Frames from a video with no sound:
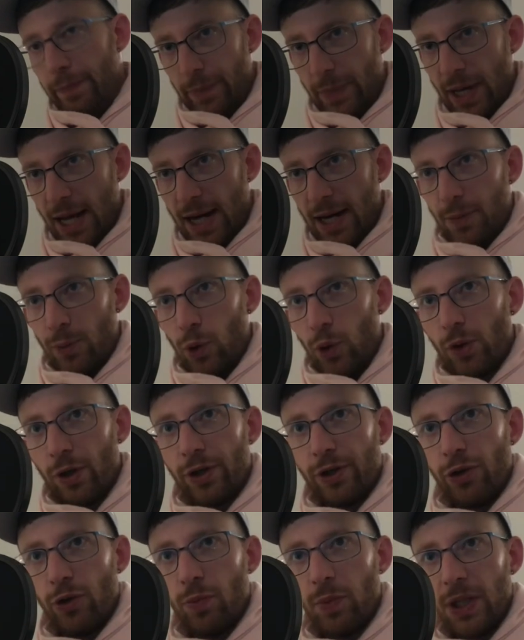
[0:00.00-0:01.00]
animal
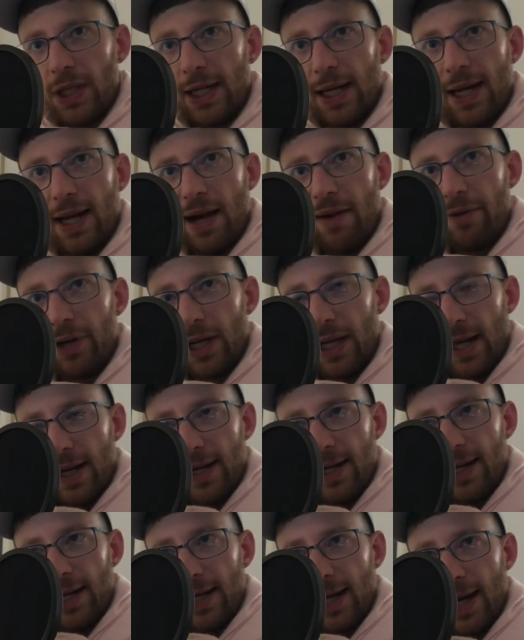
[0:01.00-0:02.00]
or human can ever get
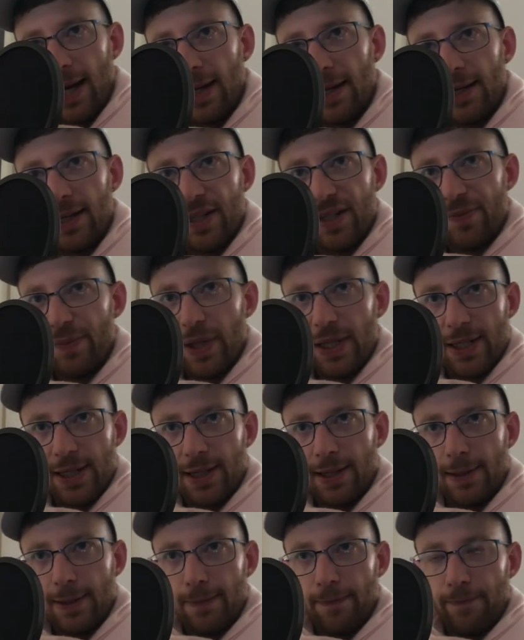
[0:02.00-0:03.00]
in again, it's
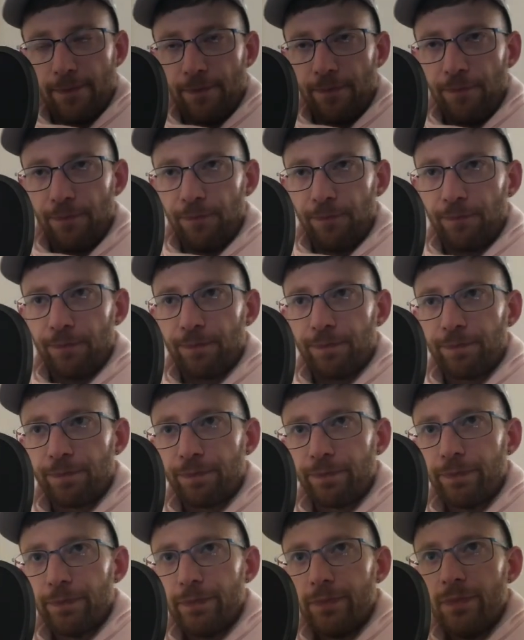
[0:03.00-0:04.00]
basically
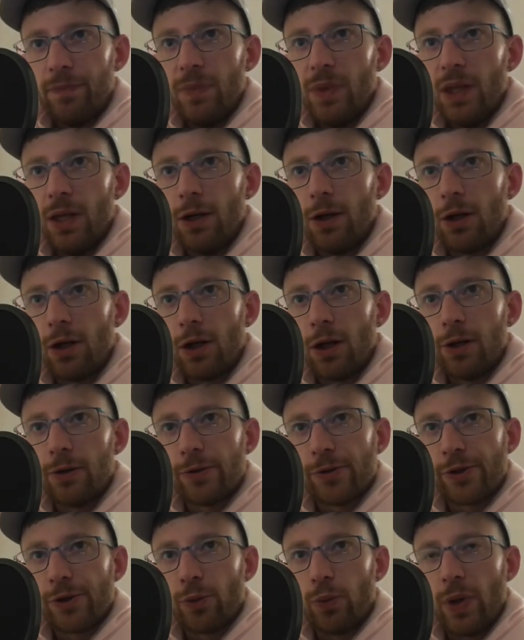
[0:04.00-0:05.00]

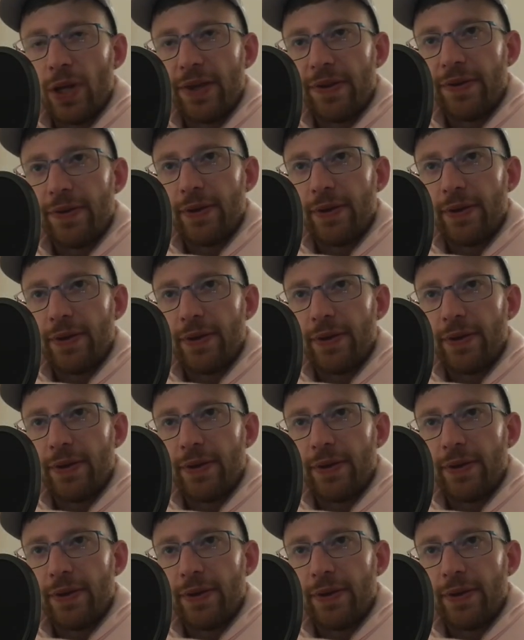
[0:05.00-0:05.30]
closed with